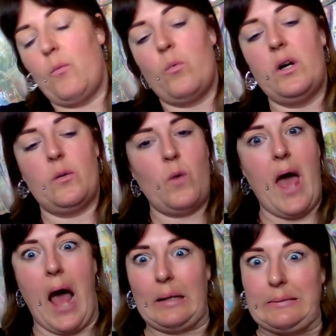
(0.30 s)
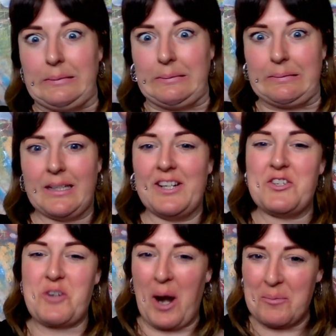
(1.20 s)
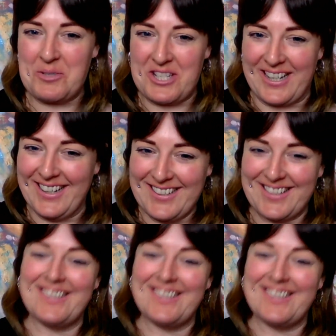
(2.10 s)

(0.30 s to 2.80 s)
wow, gonna drop shit.